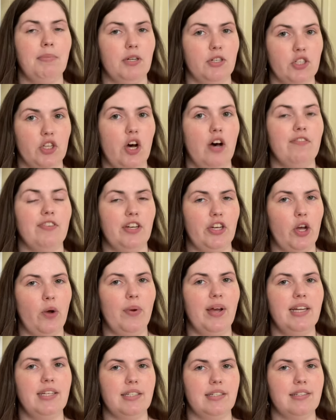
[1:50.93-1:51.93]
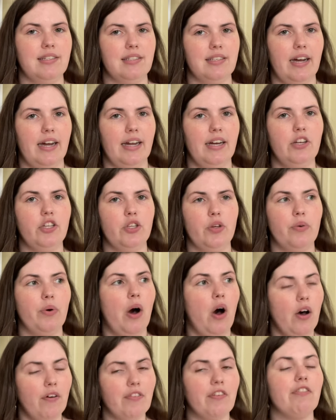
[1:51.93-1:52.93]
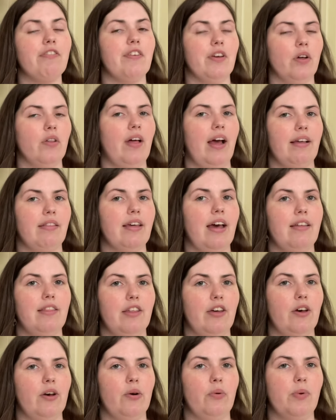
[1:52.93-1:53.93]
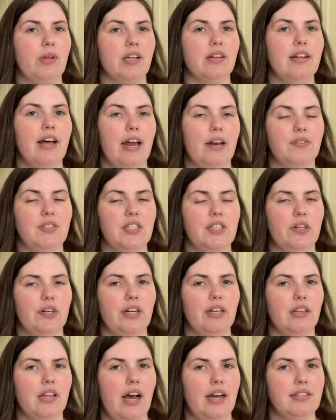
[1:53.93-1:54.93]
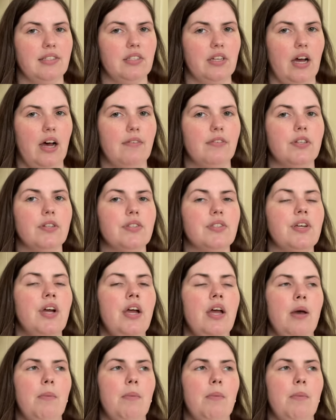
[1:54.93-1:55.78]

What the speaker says: There's often no end in sight. You often feel like that though with a lot of serialized novels.